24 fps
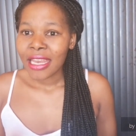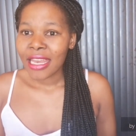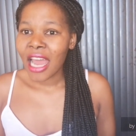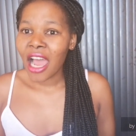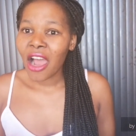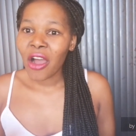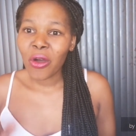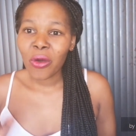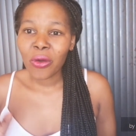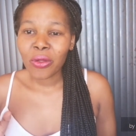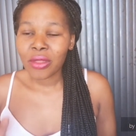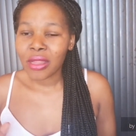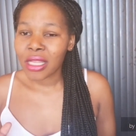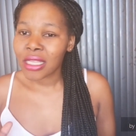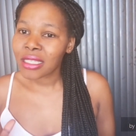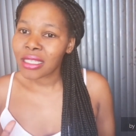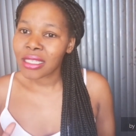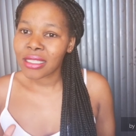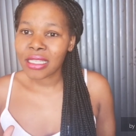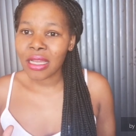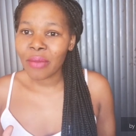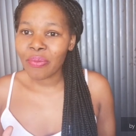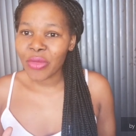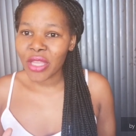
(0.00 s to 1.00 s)
now this
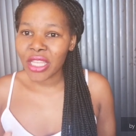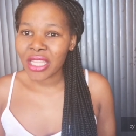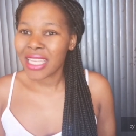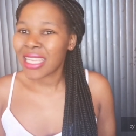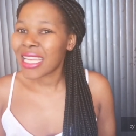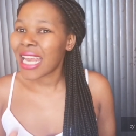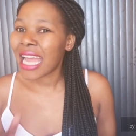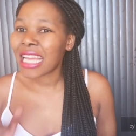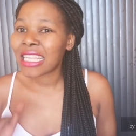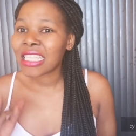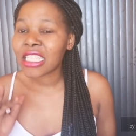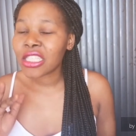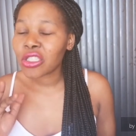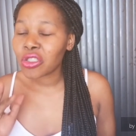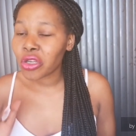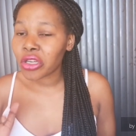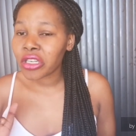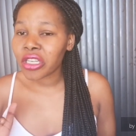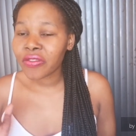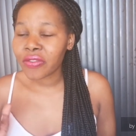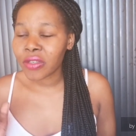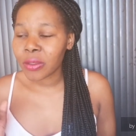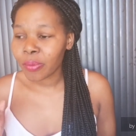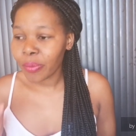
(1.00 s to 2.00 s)
is something that i did
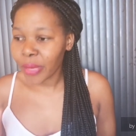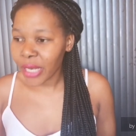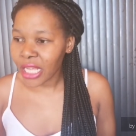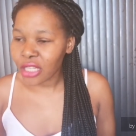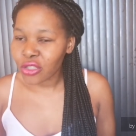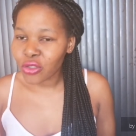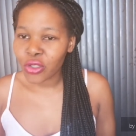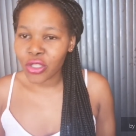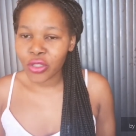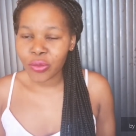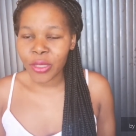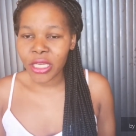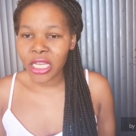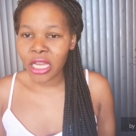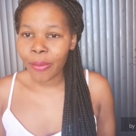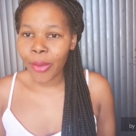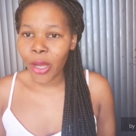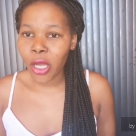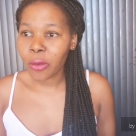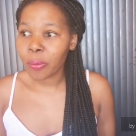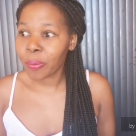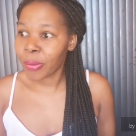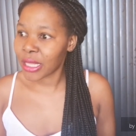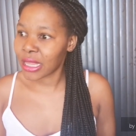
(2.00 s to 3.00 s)
not even plan to speak
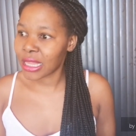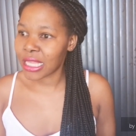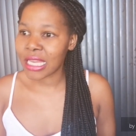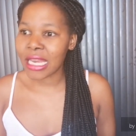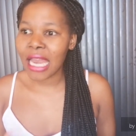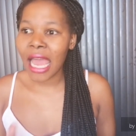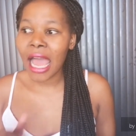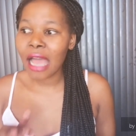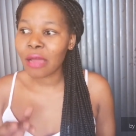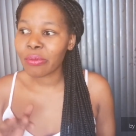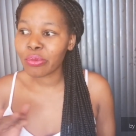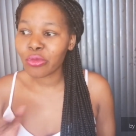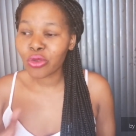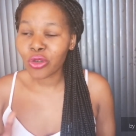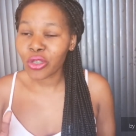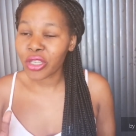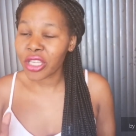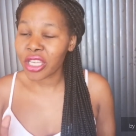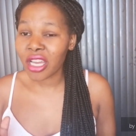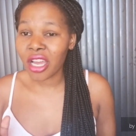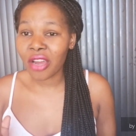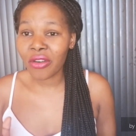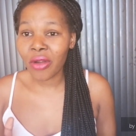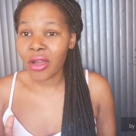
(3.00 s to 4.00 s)
about but then i'm
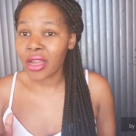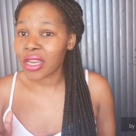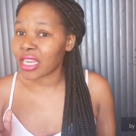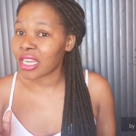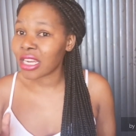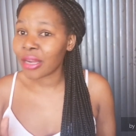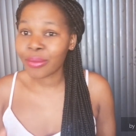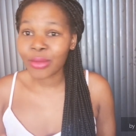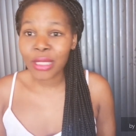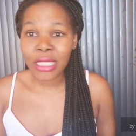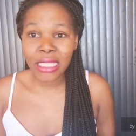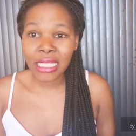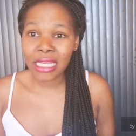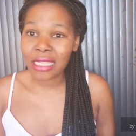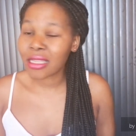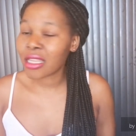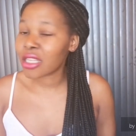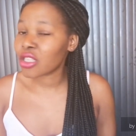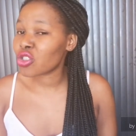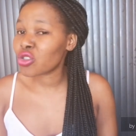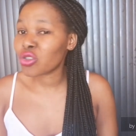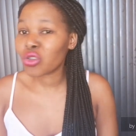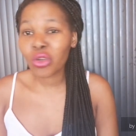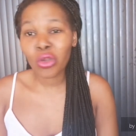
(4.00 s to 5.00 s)
looking around and i'm seeing
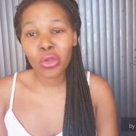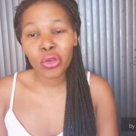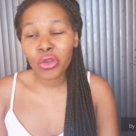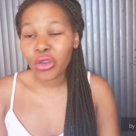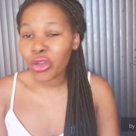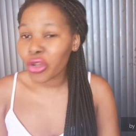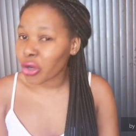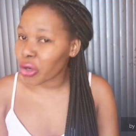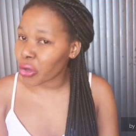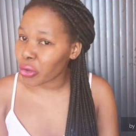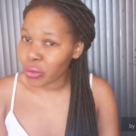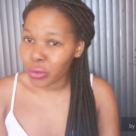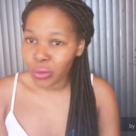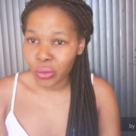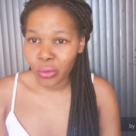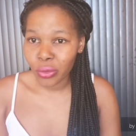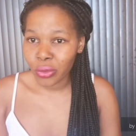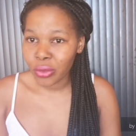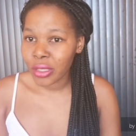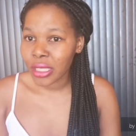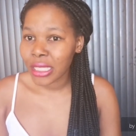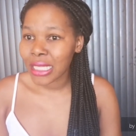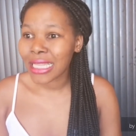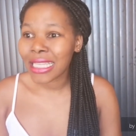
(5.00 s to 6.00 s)
that no
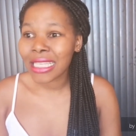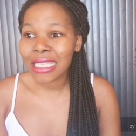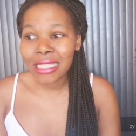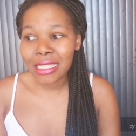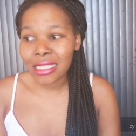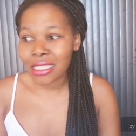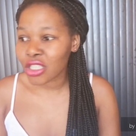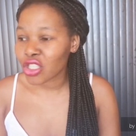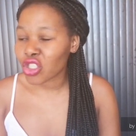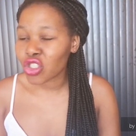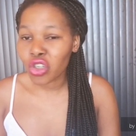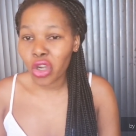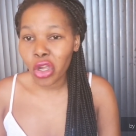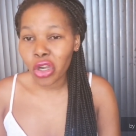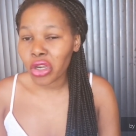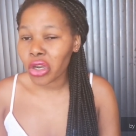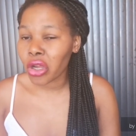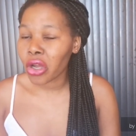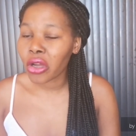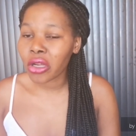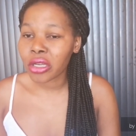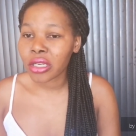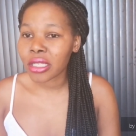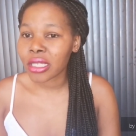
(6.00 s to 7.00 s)
this is not
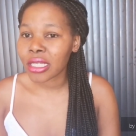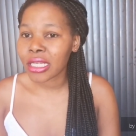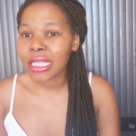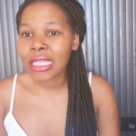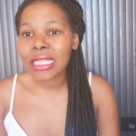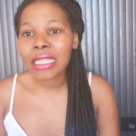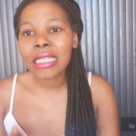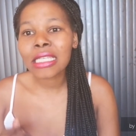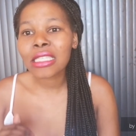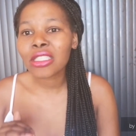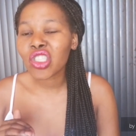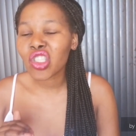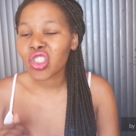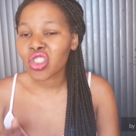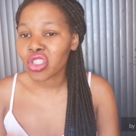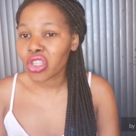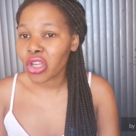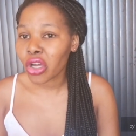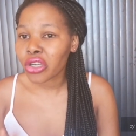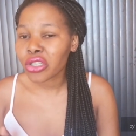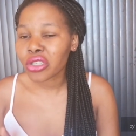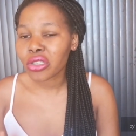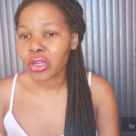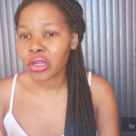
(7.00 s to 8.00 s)
on it is
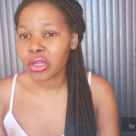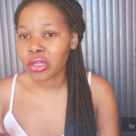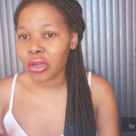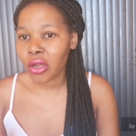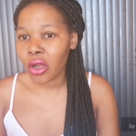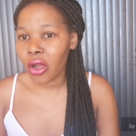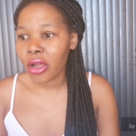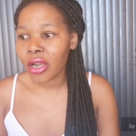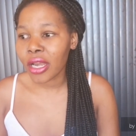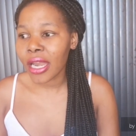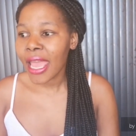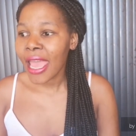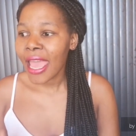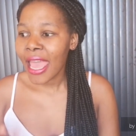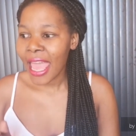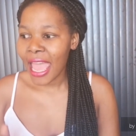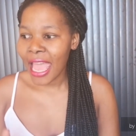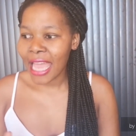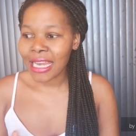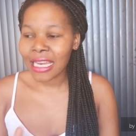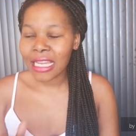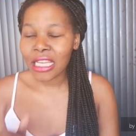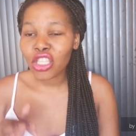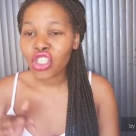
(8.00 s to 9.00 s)
not not on
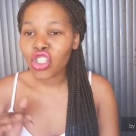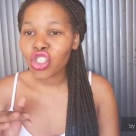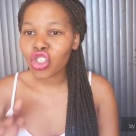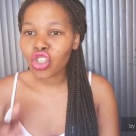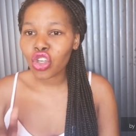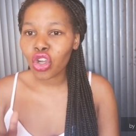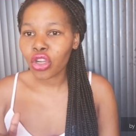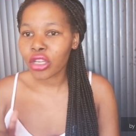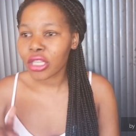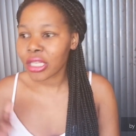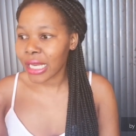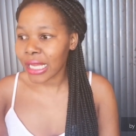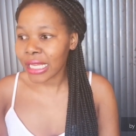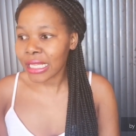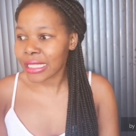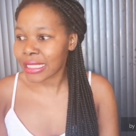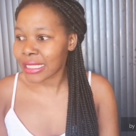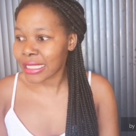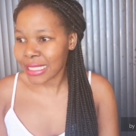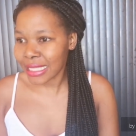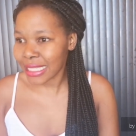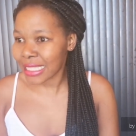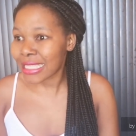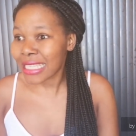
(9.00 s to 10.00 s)
and it's like
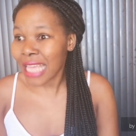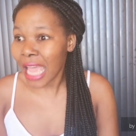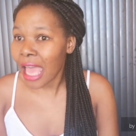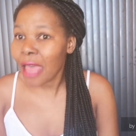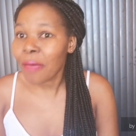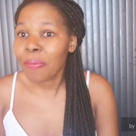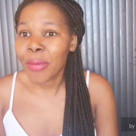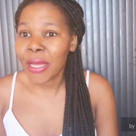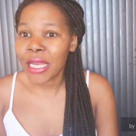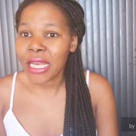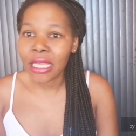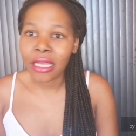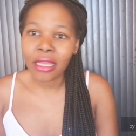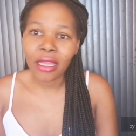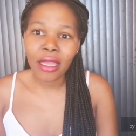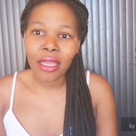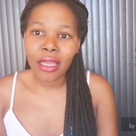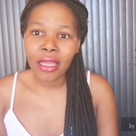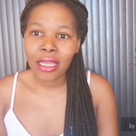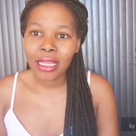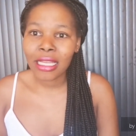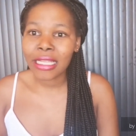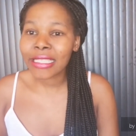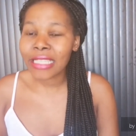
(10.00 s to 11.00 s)
it's it's happening
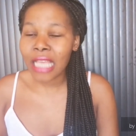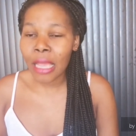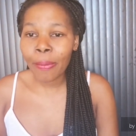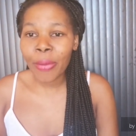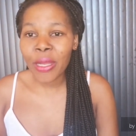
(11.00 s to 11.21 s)
it's